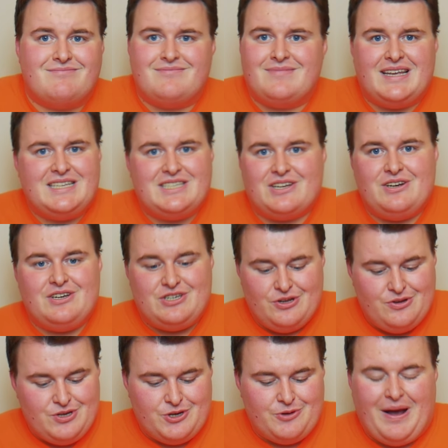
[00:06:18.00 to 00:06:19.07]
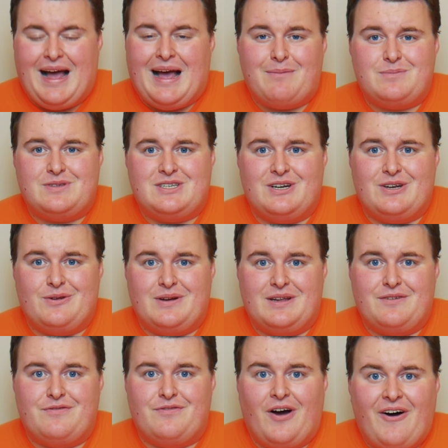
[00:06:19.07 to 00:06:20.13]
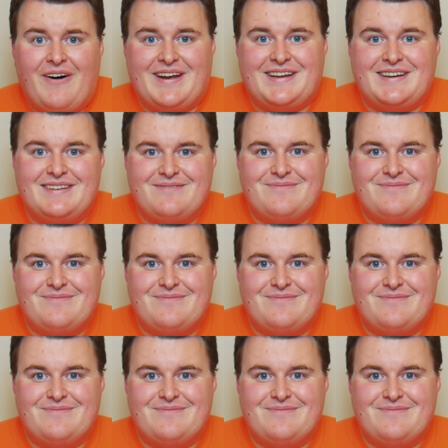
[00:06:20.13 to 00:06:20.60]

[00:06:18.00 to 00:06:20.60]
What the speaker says: he's going to do you absolutely fine.